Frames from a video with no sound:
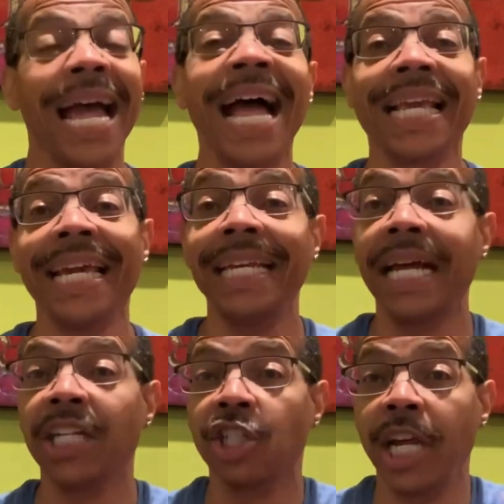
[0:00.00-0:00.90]
I
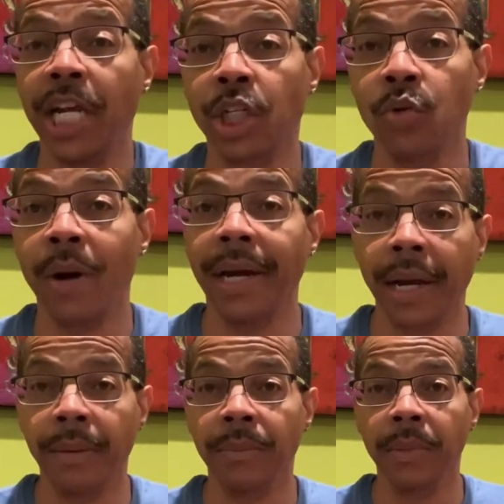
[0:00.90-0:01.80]
cannot change who I
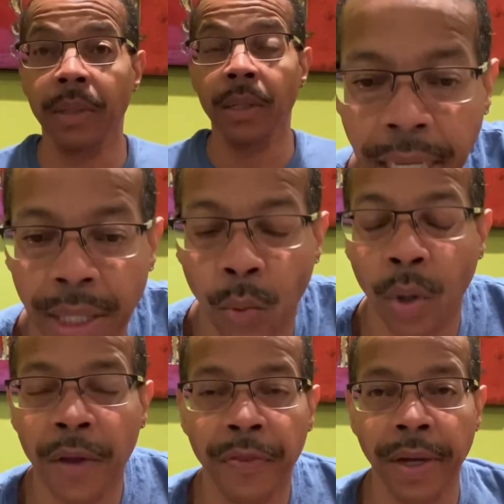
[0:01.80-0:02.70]
am. And the
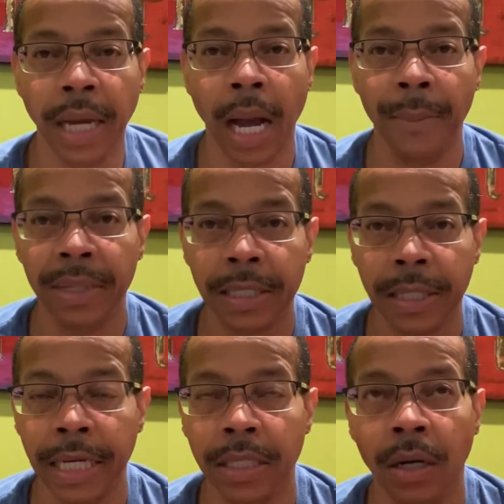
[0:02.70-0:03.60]
one thing I'm going to
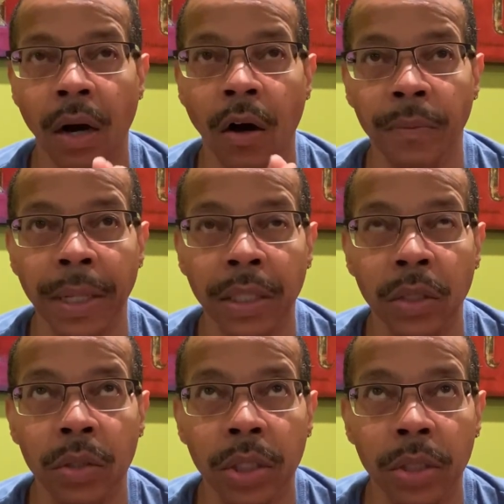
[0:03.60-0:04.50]
say to all of my
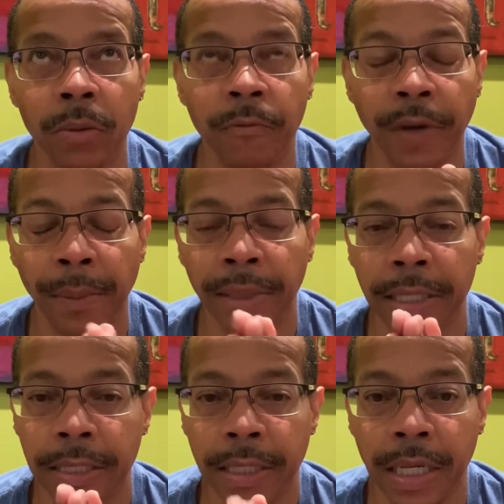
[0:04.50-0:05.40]
YouTube family
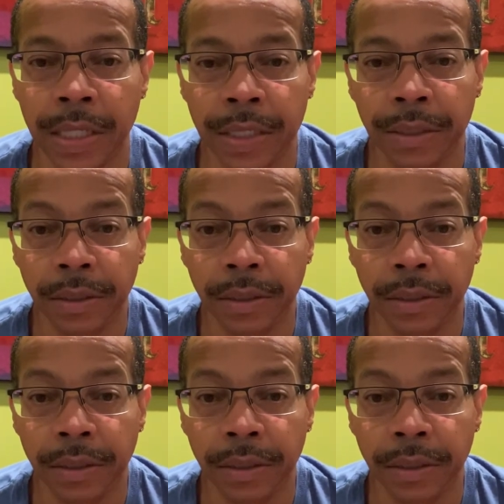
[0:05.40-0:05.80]
is this.